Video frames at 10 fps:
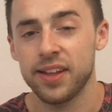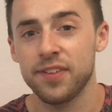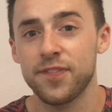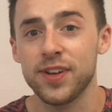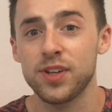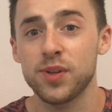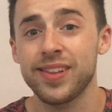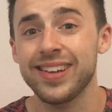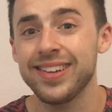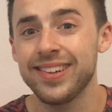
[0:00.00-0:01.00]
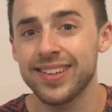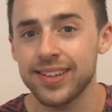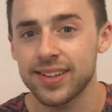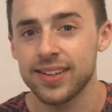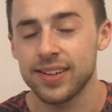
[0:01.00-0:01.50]
it finishes in
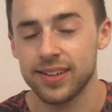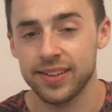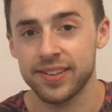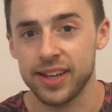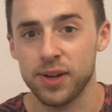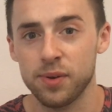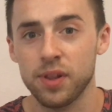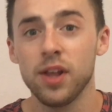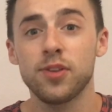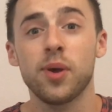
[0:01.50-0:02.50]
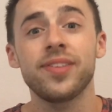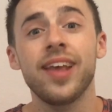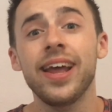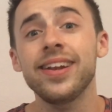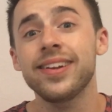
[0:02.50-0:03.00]
D sound. So
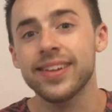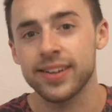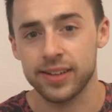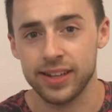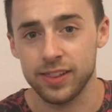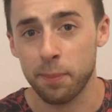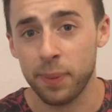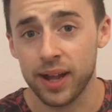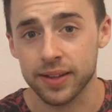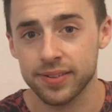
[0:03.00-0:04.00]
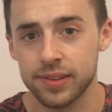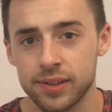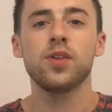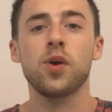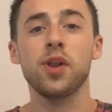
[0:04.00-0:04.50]
attended in the past.
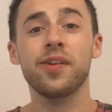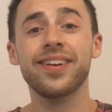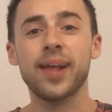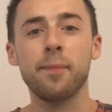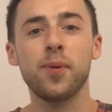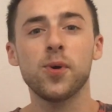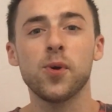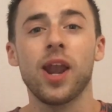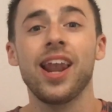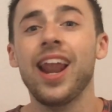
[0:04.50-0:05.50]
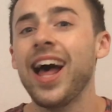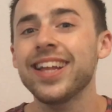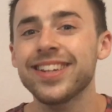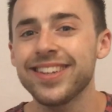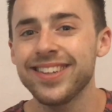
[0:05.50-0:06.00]
So another example,
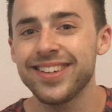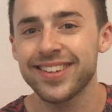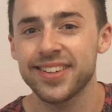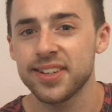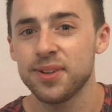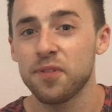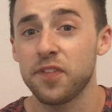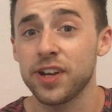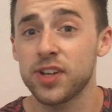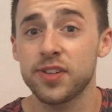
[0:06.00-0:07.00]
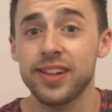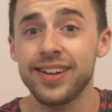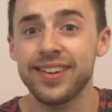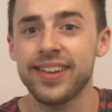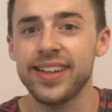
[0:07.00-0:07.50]
land finishes
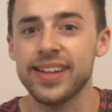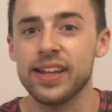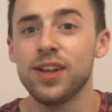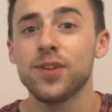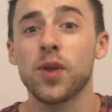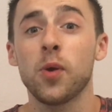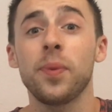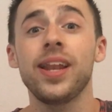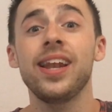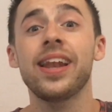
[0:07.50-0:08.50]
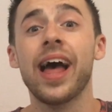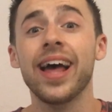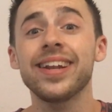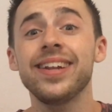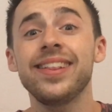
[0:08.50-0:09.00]
in D, so it would be
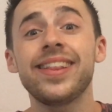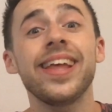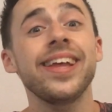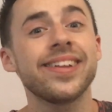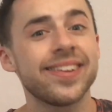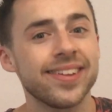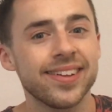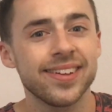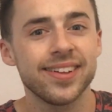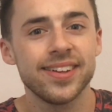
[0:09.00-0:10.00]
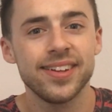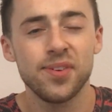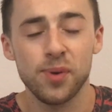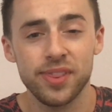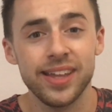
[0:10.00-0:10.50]
landed
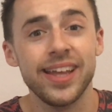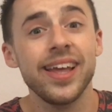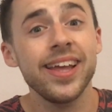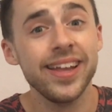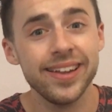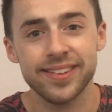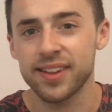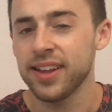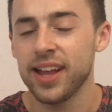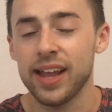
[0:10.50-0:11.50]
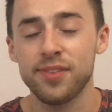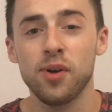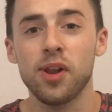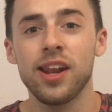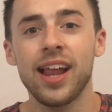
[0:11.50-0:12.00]
with the id. It's
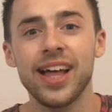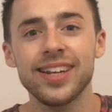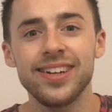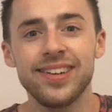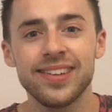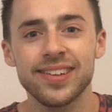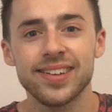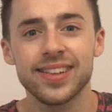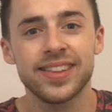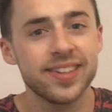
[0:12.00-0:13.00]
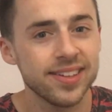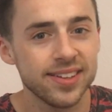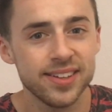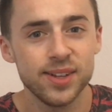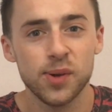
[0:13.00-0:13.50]
not land
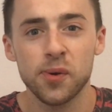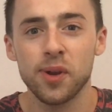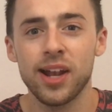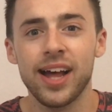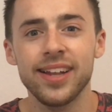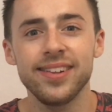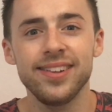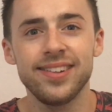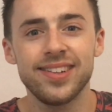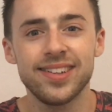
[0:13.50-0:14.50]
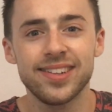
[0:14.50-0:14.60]
or landed,